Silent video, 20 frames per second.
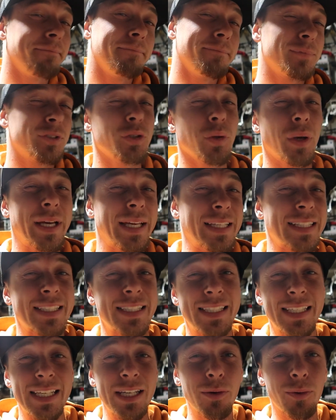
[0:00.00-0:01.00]
So I can
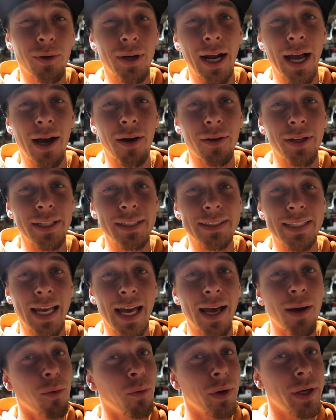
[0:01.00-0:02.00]
see where Audi's
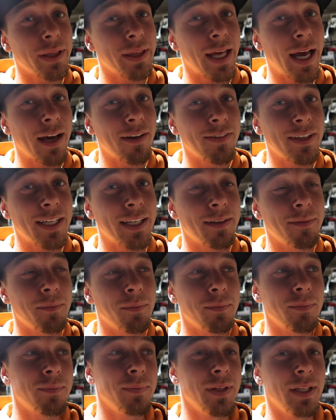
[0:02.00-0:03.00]
at with
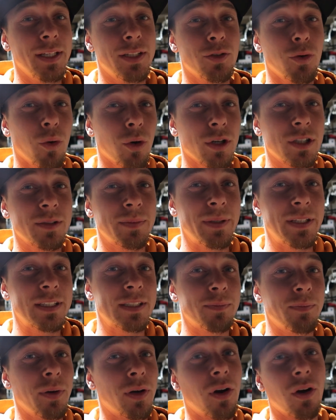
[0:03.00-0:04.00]
having the Torx
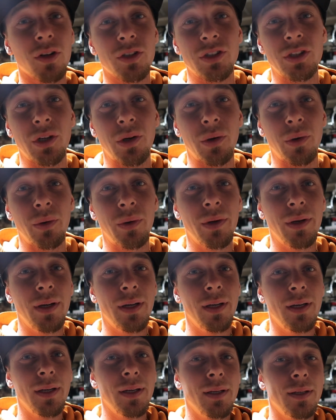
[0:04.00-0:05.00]
bits, but also,
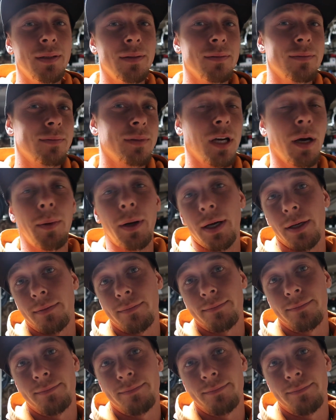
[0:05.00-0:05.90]
come on.